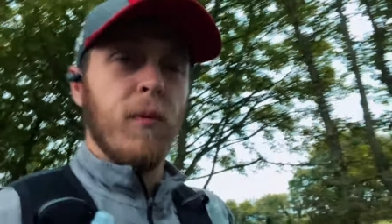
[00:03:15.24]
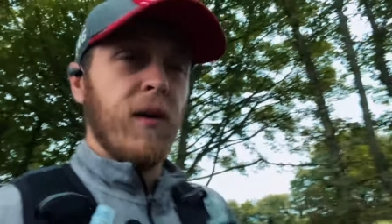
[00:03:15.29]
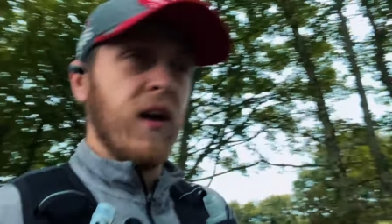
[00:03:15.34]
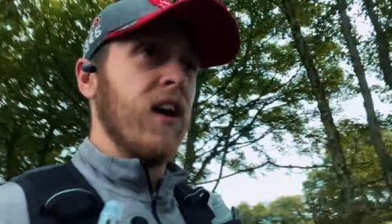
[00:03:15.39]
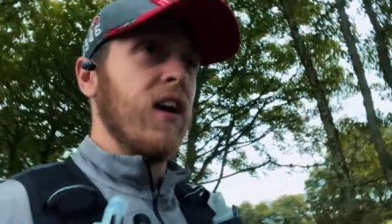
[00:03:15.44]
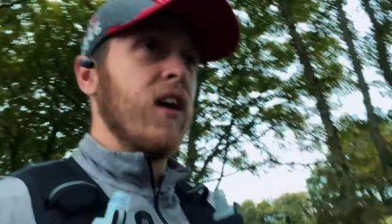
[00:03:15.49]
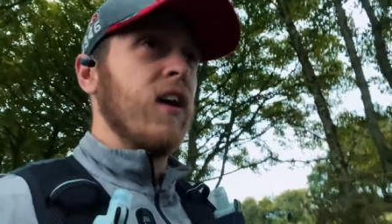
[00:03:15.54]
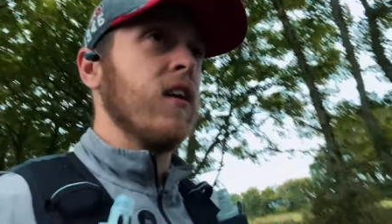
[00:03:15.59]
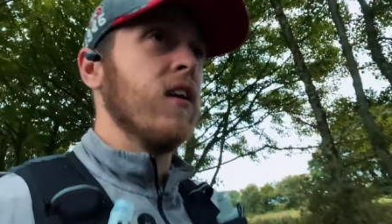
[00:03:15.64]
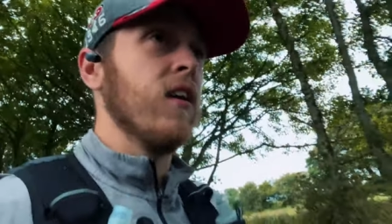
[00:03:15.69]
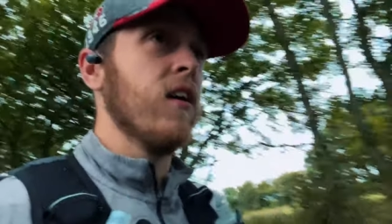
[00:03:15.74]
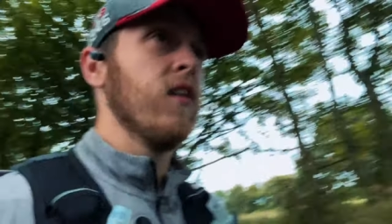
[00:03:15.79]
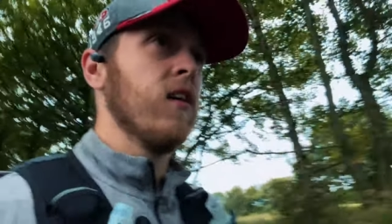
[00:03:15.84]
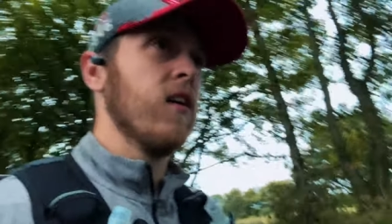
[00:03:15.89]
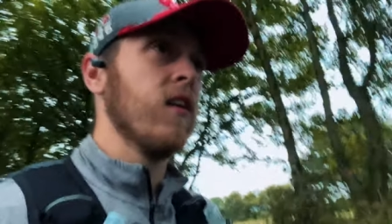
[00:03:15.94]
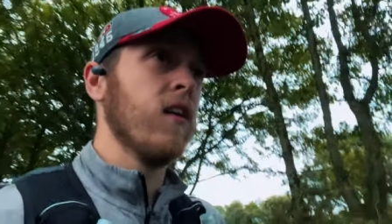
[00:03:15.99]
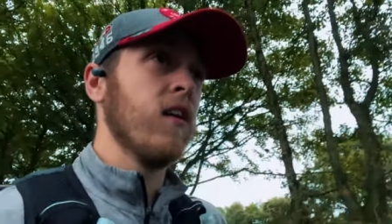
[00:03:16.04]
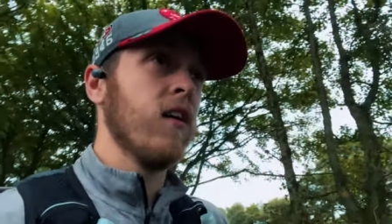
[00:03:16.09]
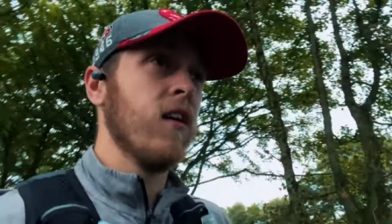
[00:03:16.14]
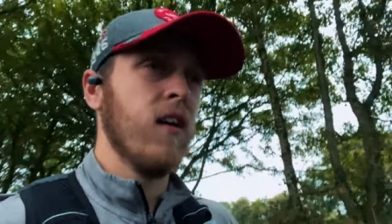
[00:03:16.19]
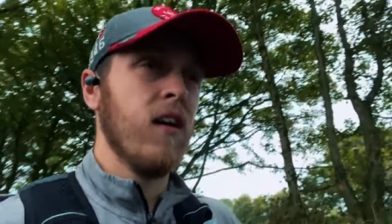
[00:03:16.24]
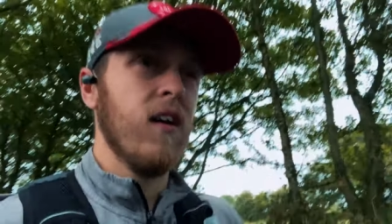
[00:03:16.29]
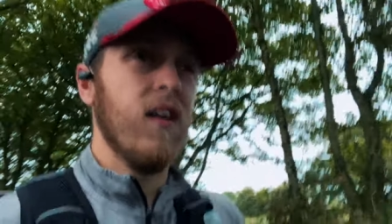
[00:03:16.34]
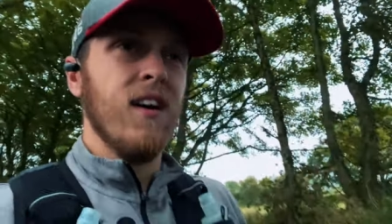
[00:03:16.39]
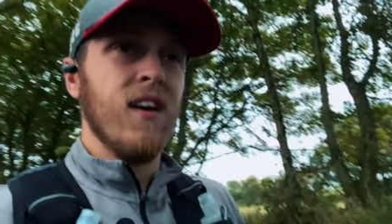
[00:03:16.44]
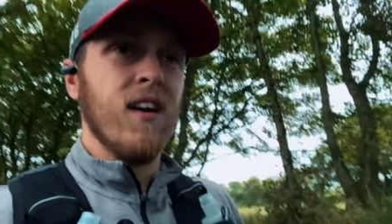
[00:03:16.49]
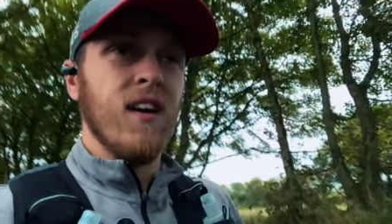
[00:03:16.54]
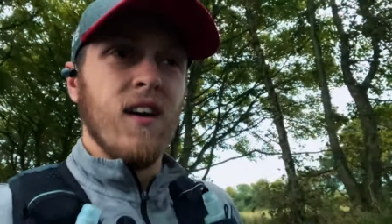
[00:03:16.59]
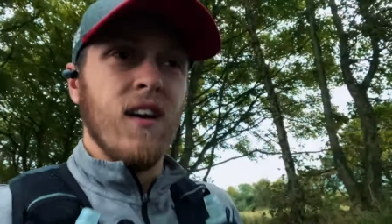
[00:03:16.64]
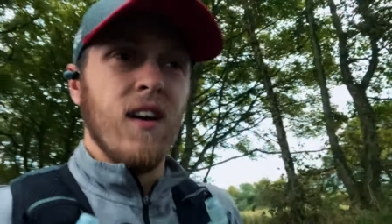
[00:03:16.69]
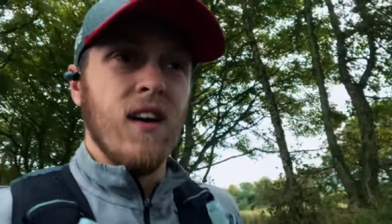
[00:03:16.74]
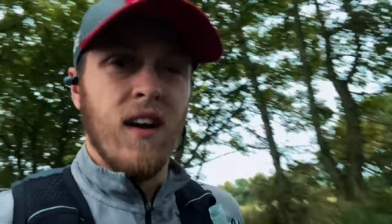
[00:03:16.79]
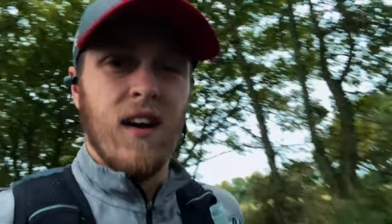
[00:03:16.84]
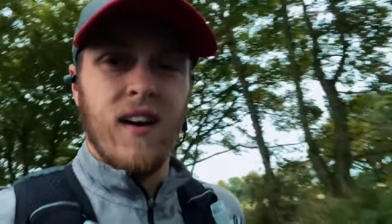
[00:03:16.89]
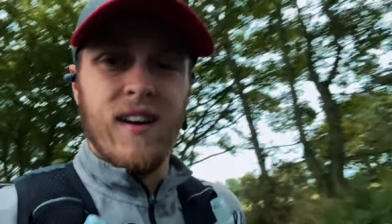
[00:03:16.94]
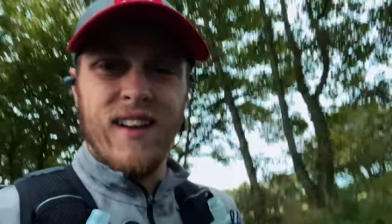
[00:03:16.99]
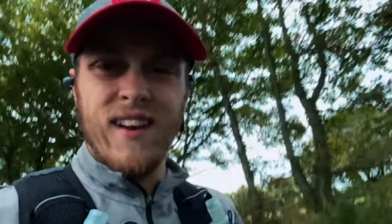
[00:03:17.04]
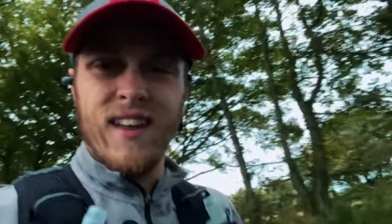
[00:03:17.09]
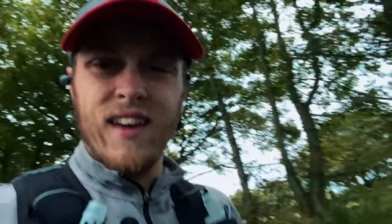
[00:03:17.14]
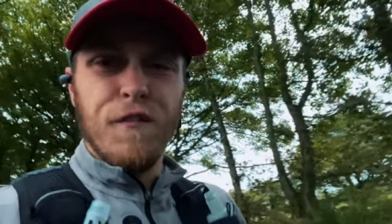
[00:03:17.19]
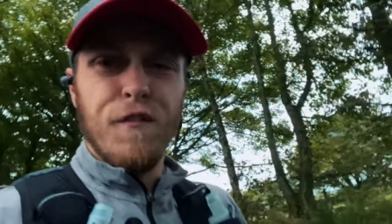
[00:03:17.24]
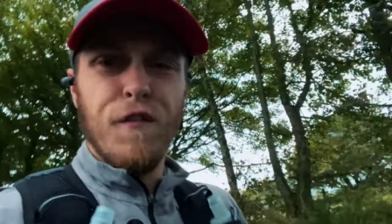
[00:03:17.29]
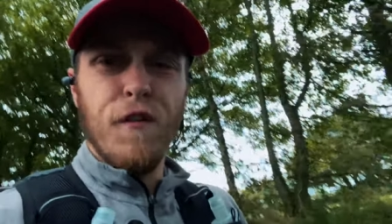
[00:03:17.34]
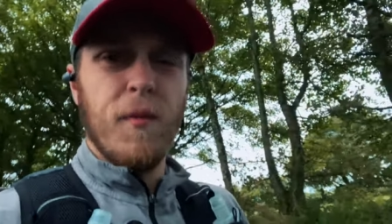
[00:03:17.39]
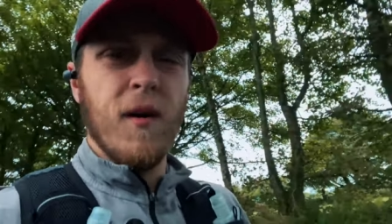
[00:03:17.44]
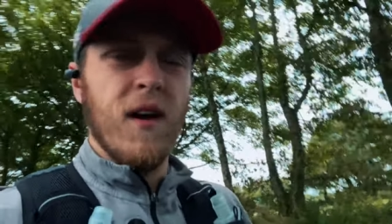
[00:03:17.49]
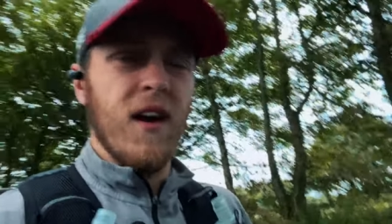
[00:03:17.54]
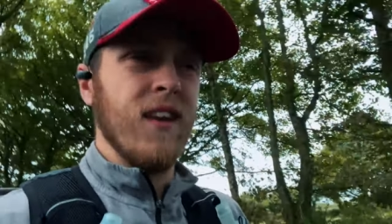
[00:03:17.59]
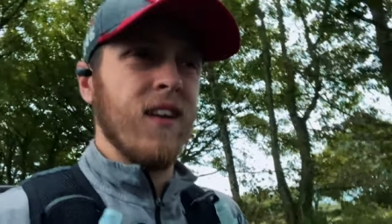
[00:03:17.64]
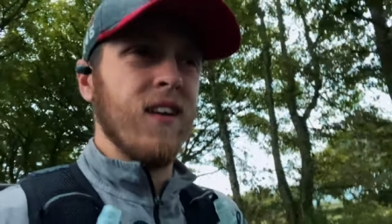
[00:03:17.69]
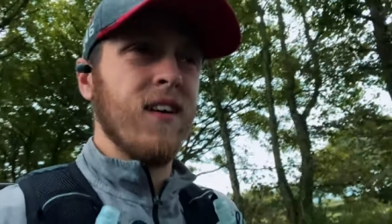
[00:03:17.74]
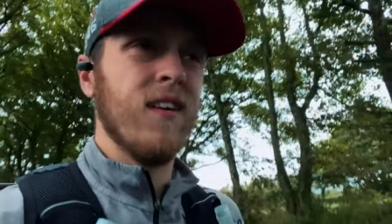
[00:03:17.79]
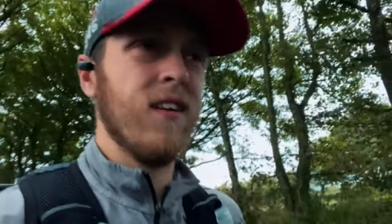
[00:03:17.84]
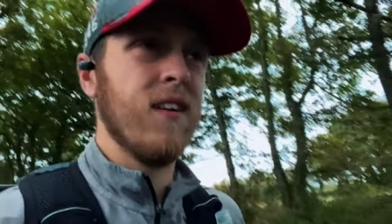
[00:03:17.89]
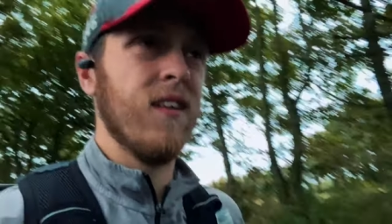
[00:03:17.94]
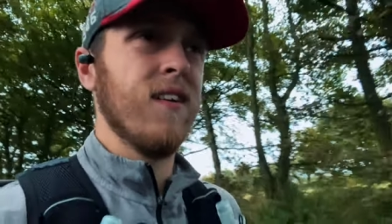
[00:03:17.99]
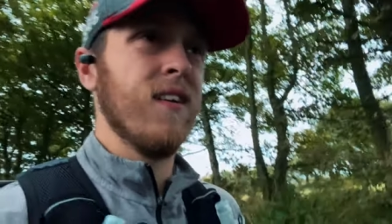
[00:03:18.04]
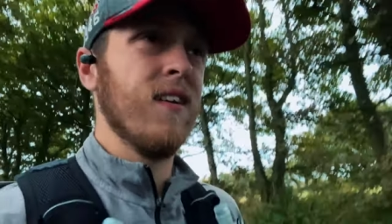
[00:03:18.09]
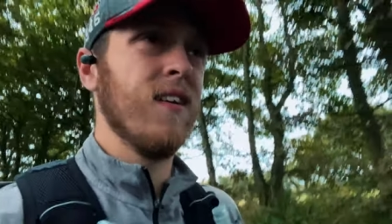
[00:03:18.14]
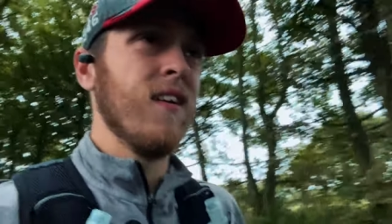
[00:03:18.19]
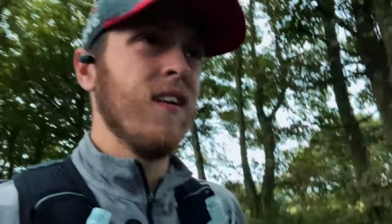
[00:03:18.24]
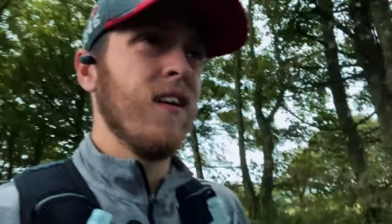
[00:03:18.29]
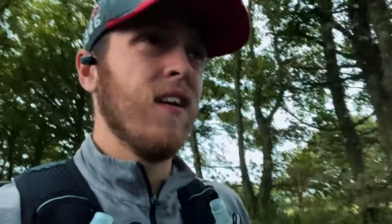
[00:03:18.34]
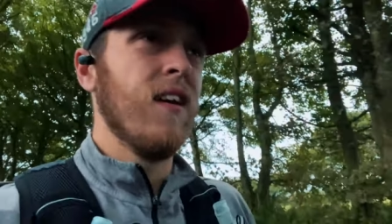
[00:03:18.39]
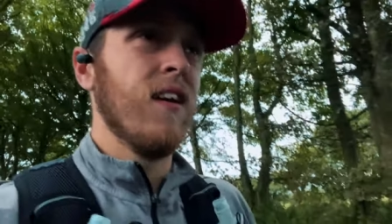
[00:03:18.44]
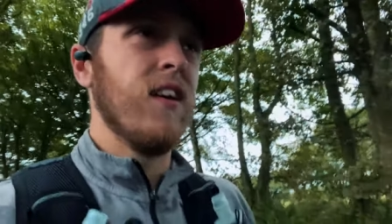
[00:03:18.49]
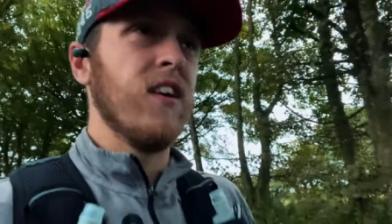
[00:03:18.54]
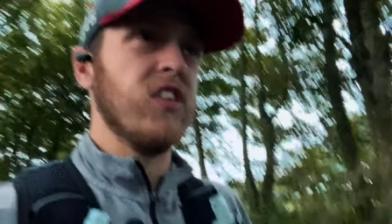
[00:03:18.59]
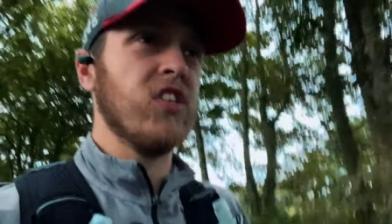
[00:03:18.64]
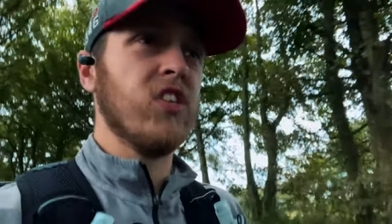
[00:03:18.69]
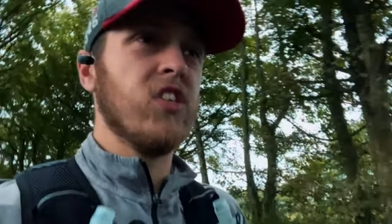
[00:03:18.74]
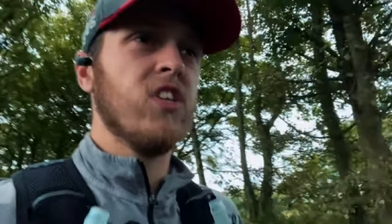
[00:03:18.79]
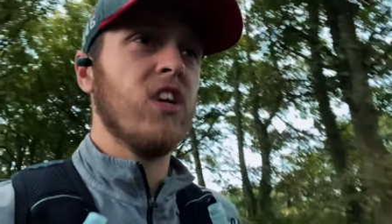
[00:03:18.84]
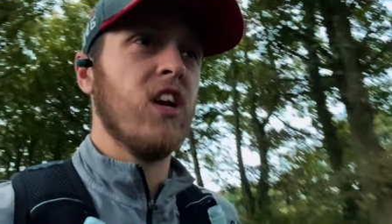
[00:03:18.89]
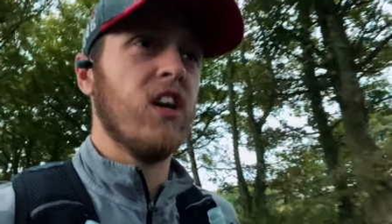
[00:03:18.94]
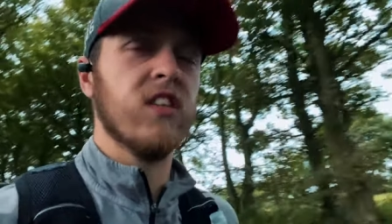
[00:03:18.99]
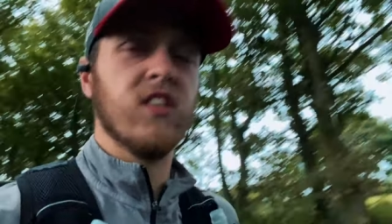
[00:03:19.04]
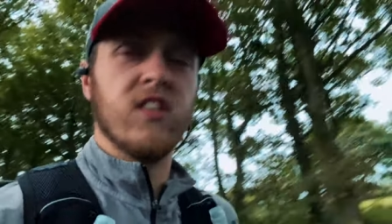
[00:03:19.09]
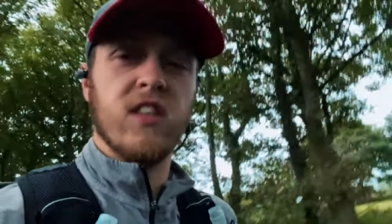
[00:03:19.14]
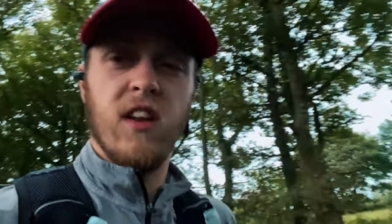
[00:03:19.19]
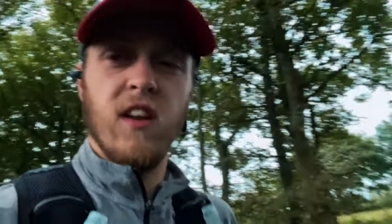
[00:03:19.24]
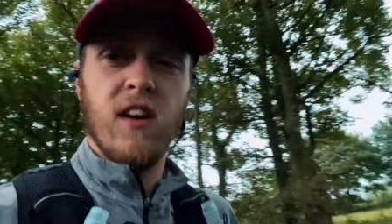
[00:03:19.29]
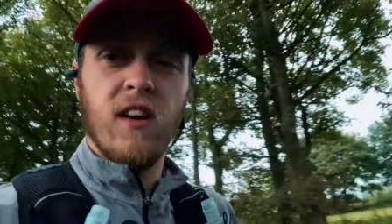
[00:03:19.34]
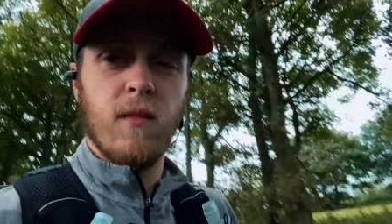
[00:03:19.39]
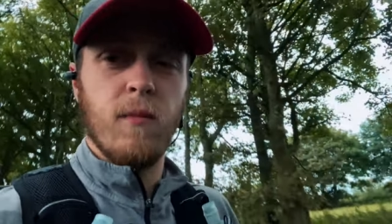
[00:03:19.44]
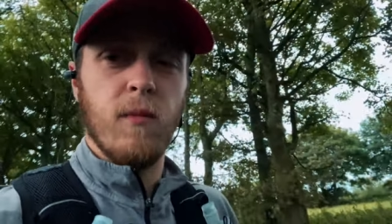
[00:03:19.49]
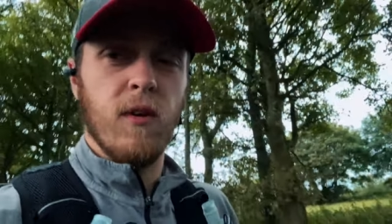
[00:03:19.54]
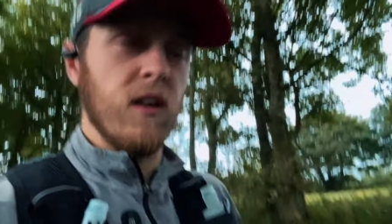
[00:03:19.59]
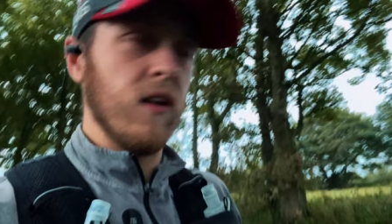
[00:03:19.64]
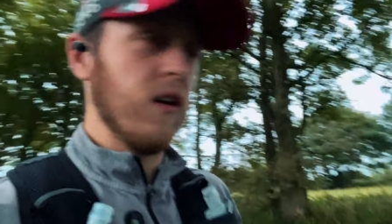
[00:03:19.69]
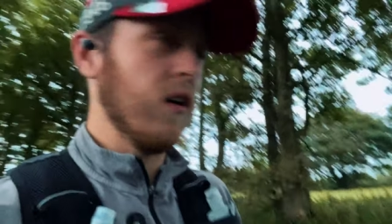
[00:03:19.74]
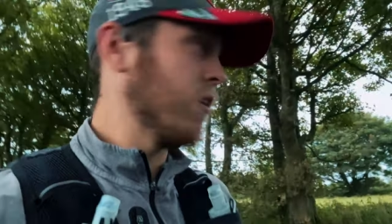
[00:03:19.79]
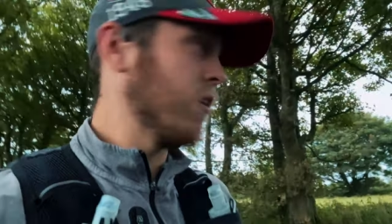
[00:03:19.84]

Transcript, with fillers: pain, and I get foot pain. It's just a nightmare.